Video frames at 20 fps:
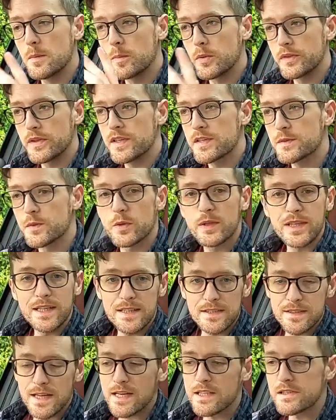but this one
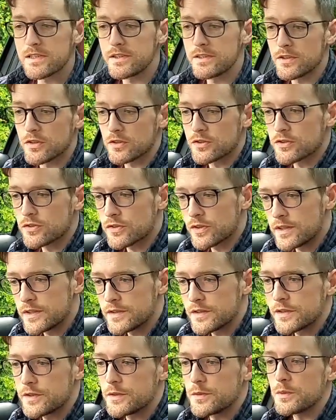is actually touchscreen
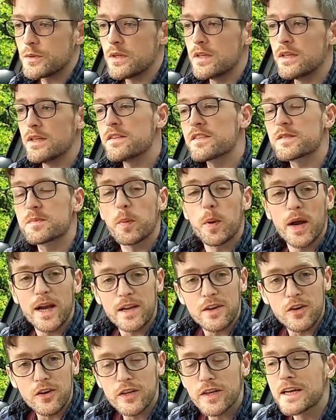too,
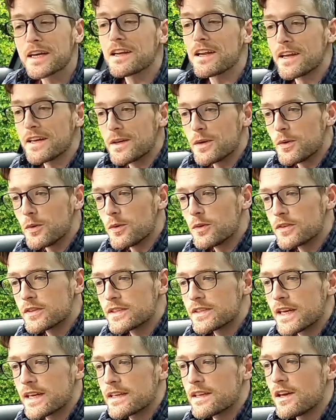despite looking like older
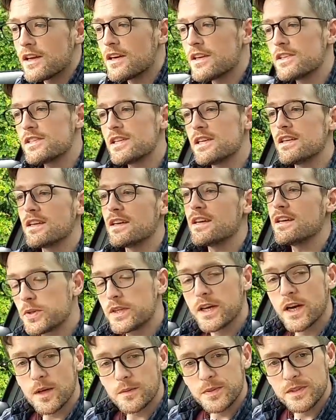technology. But
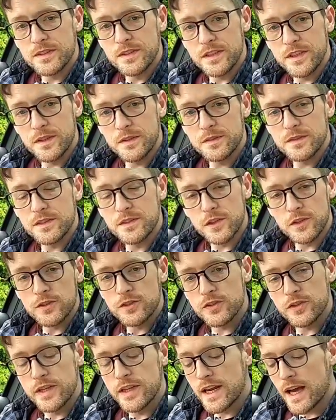the option to use the
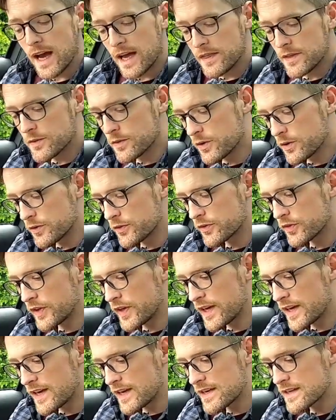touchscreen and the
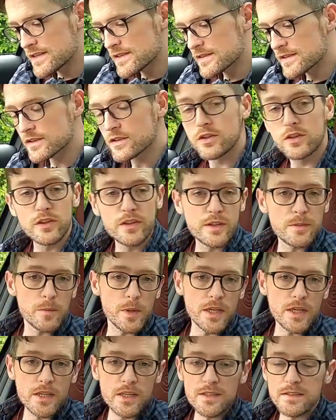rotary is good in
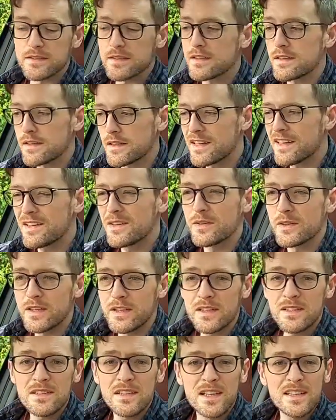my eyes. You know,
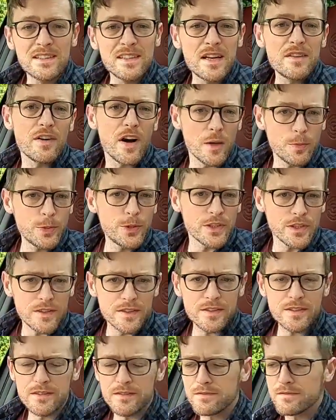it's nice to have
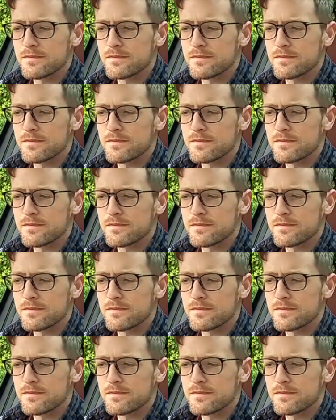options.